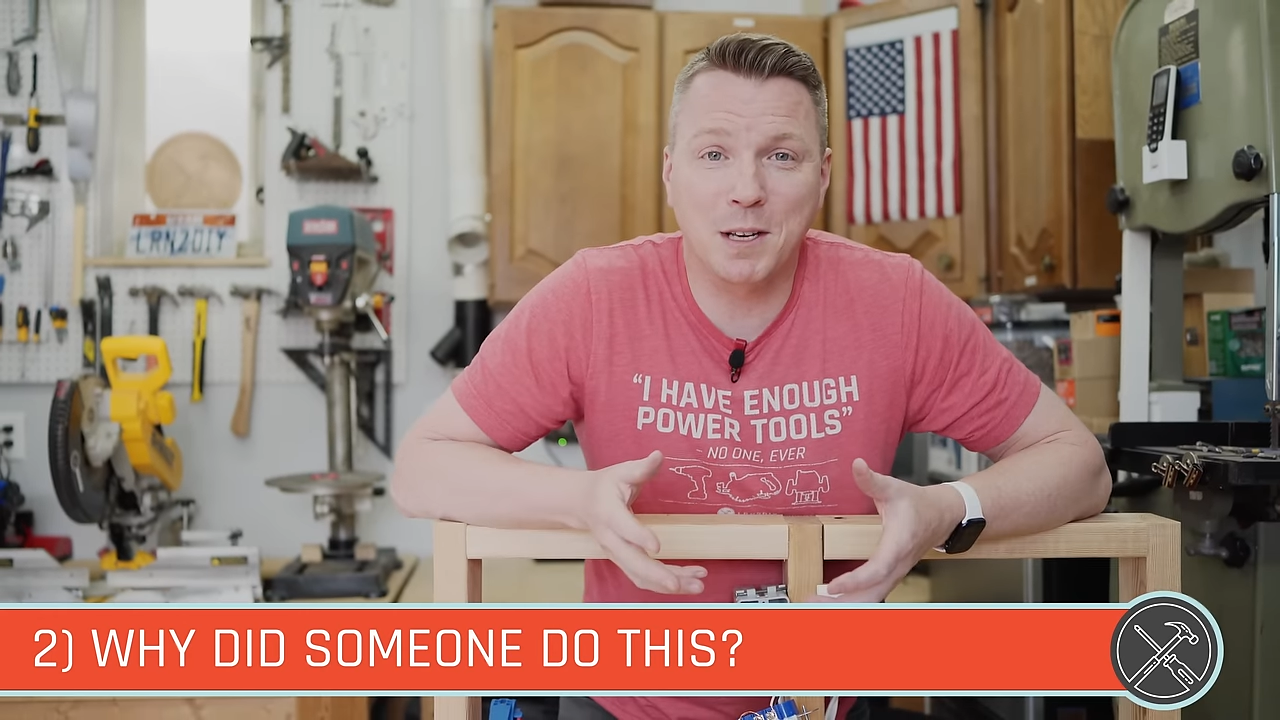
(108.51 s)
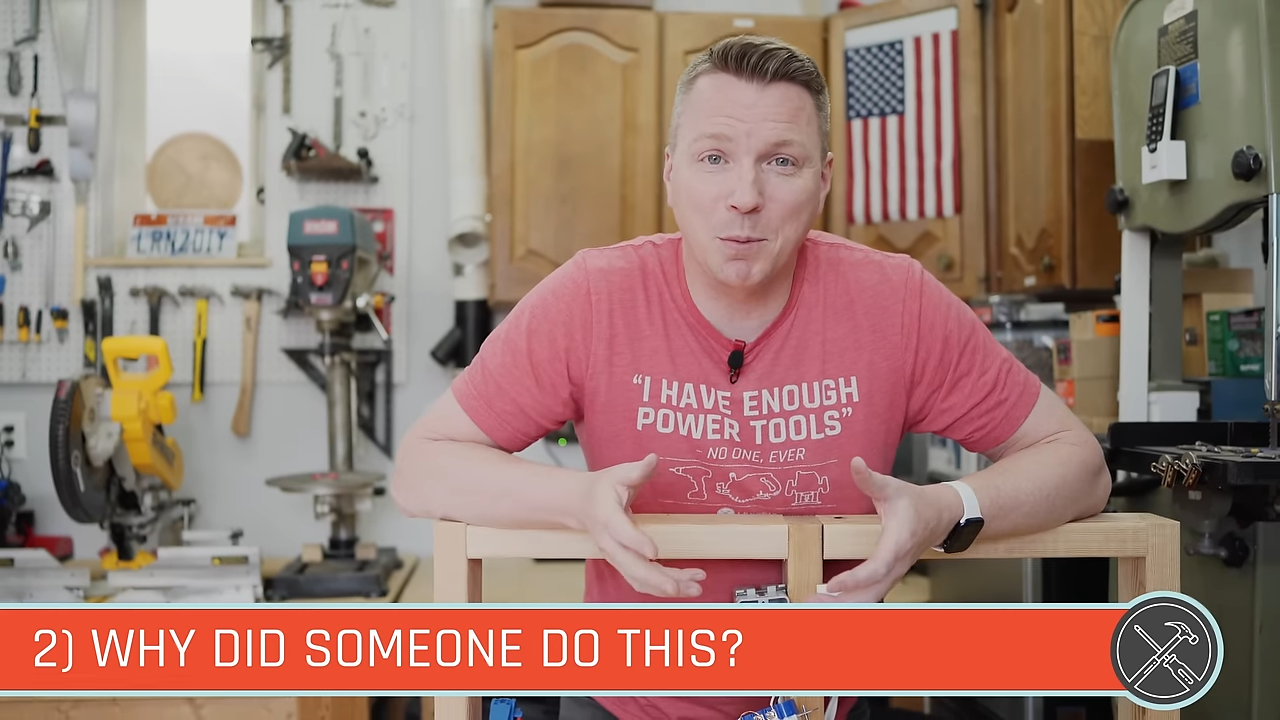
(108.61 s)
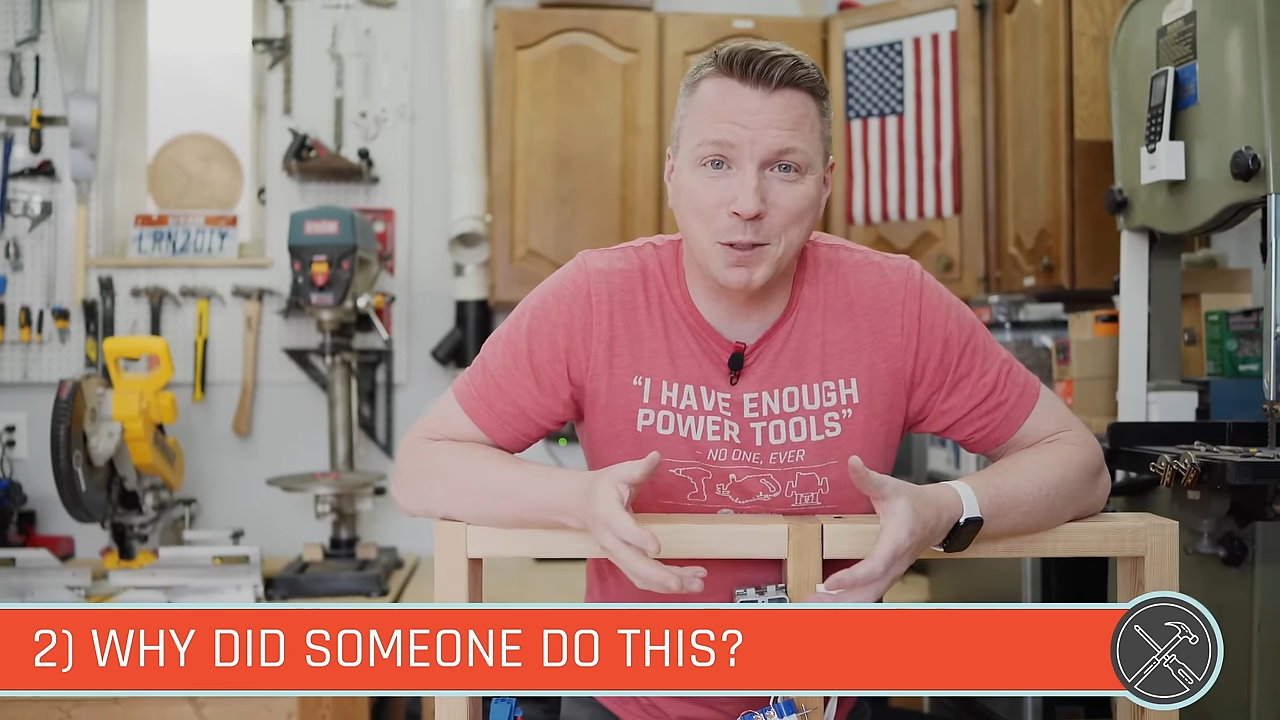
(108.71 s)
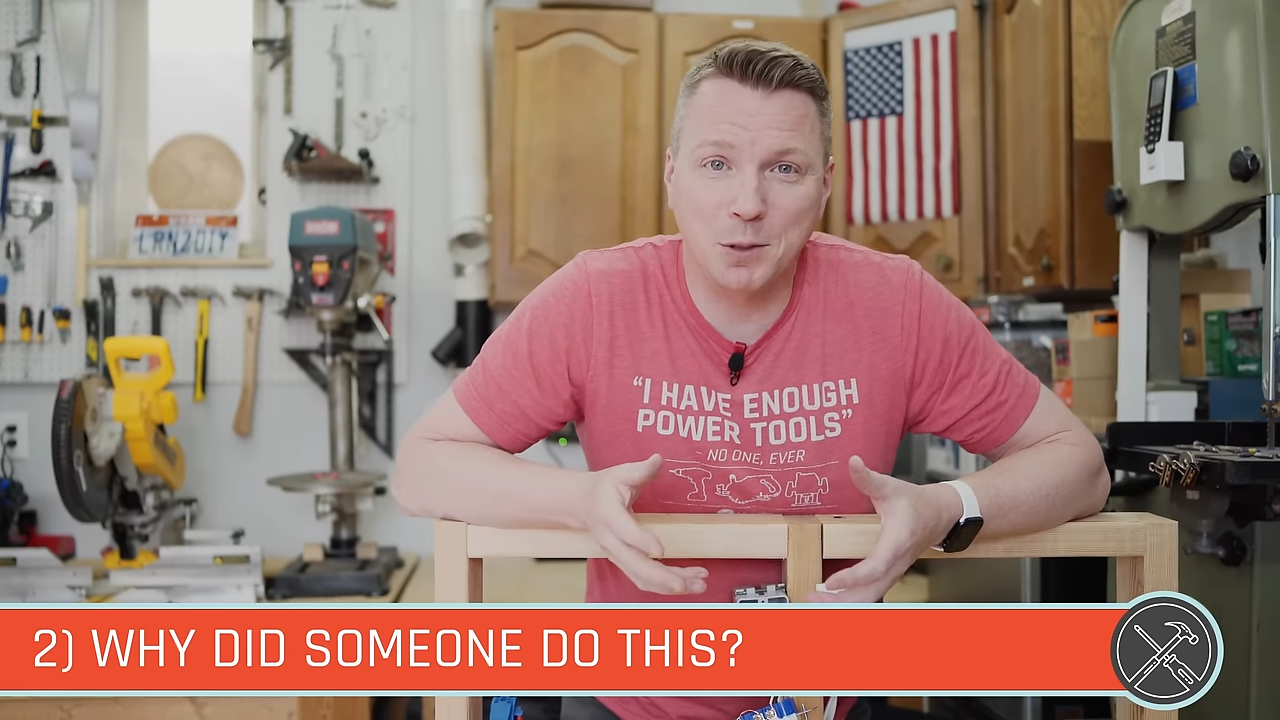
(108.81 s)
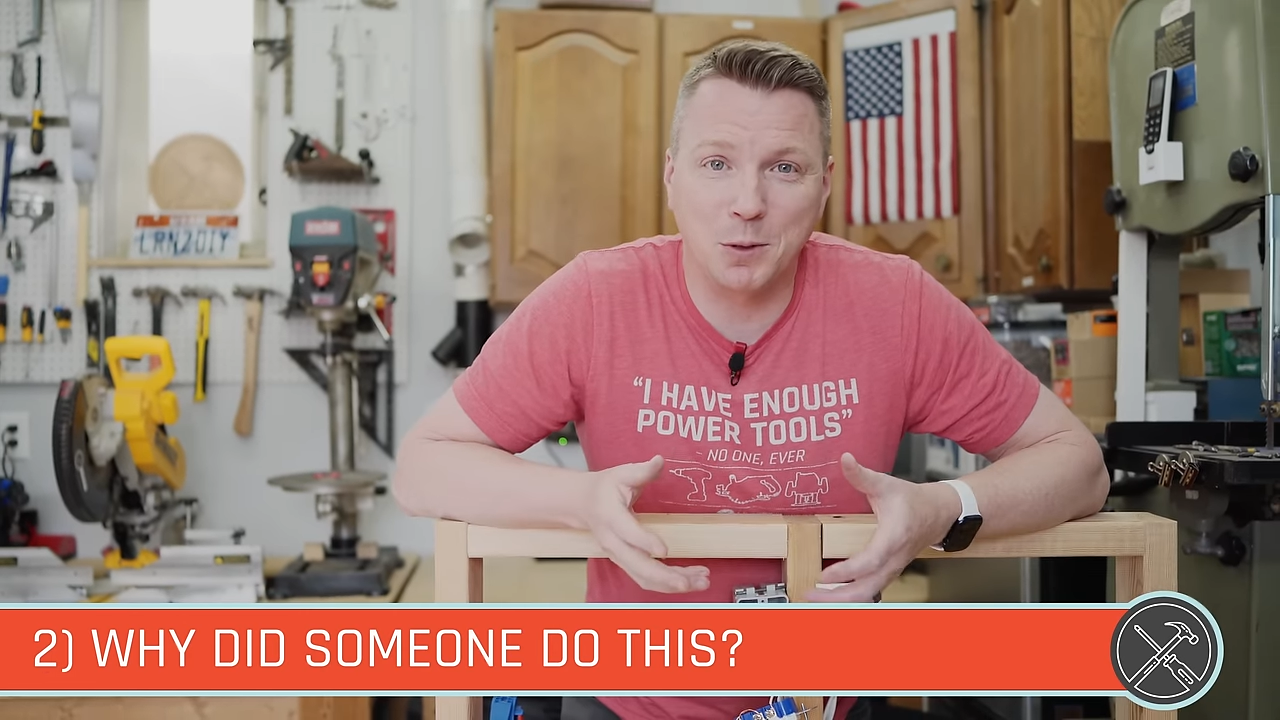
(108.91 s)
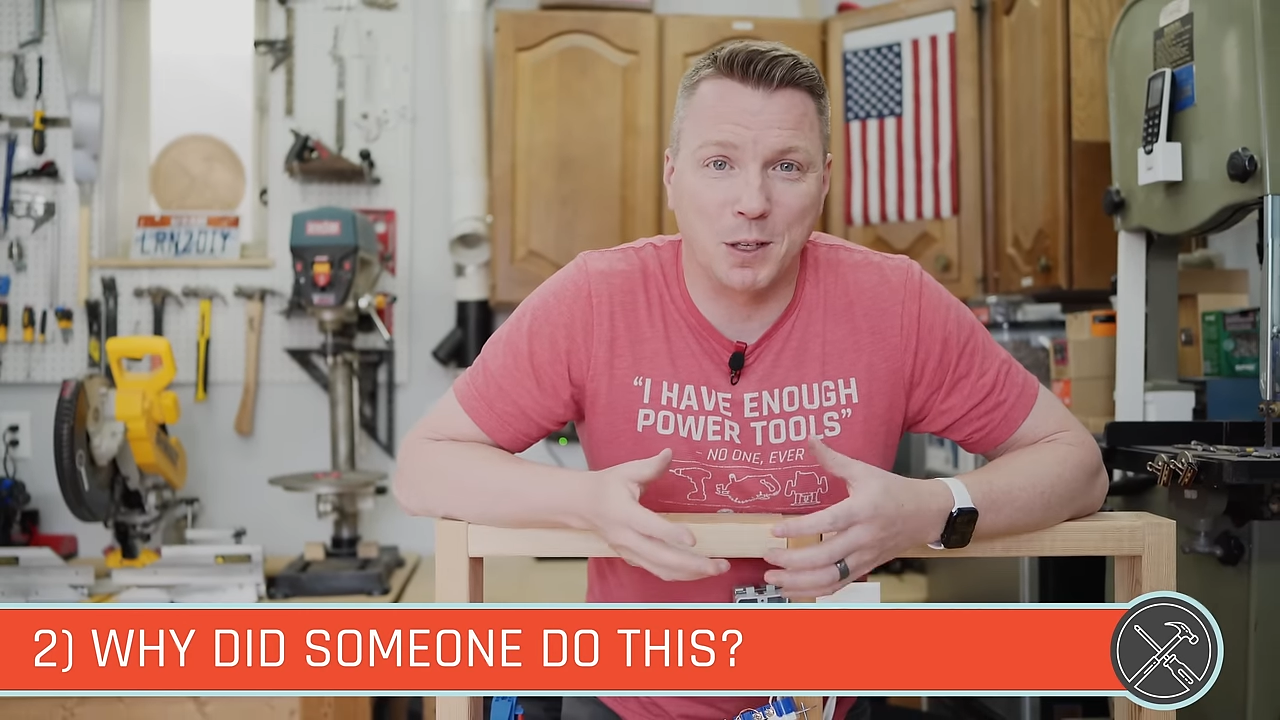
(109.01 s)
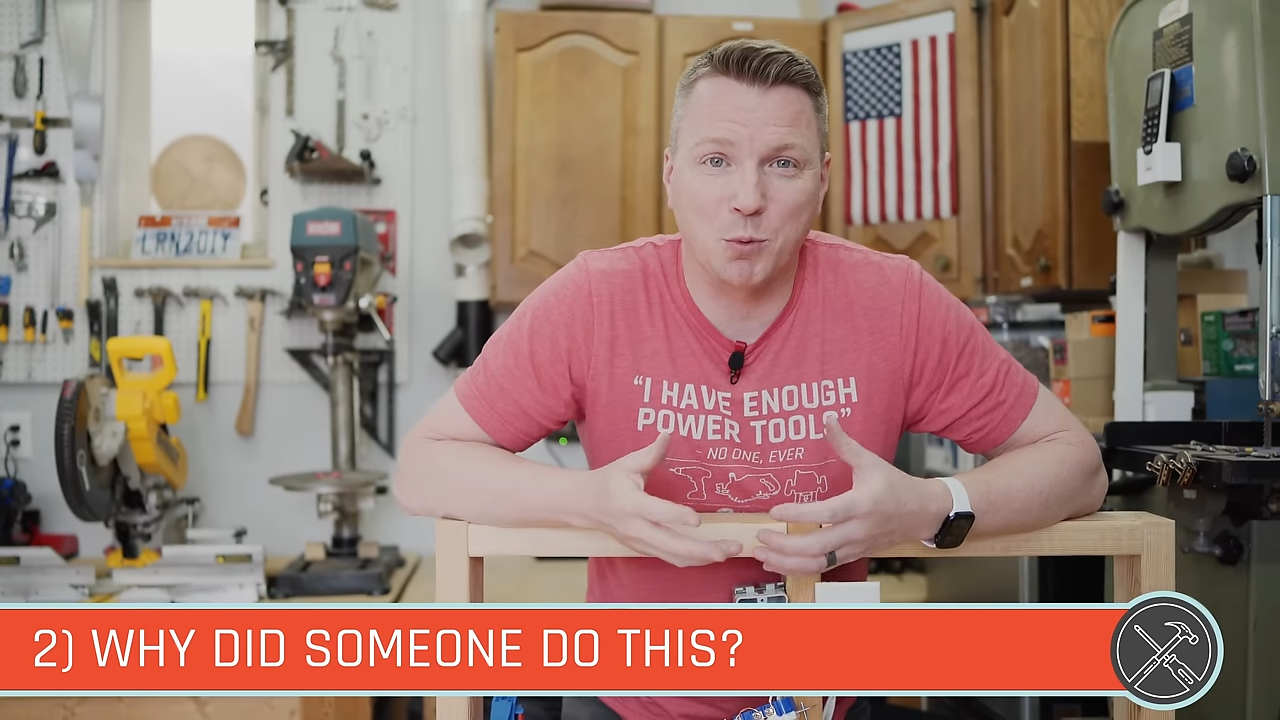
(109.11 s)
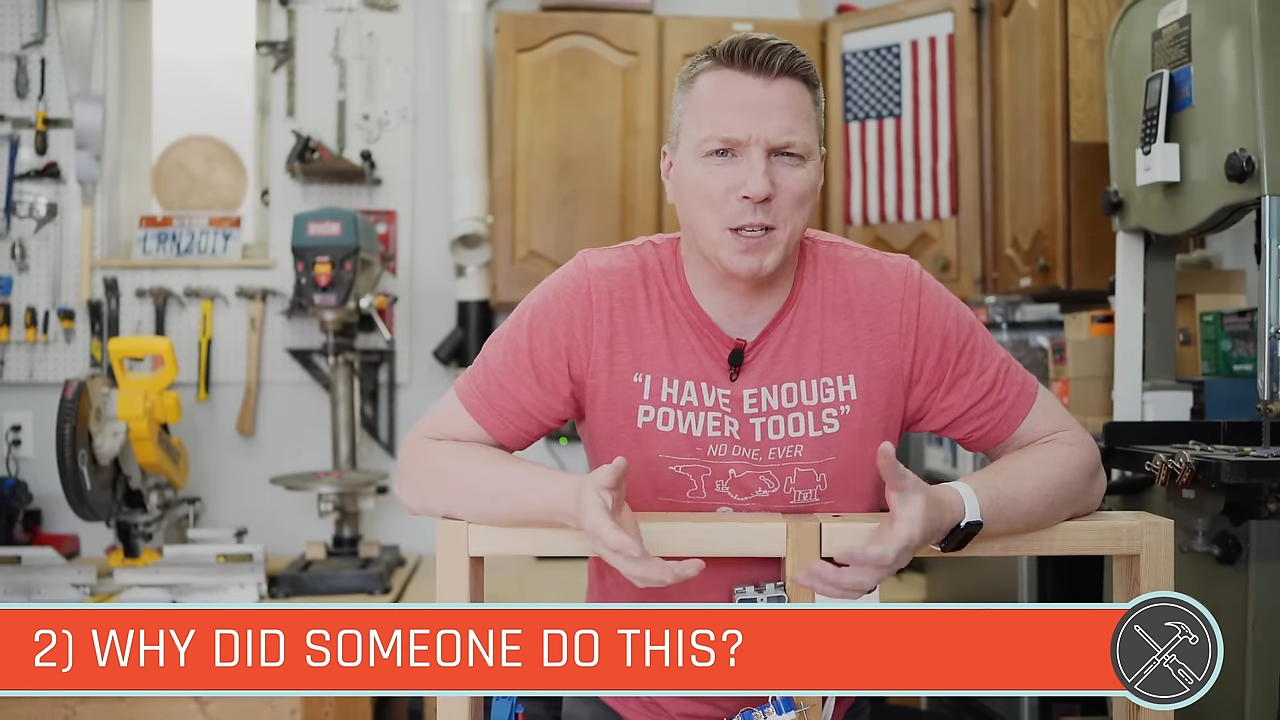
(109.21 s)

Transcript: someone do this?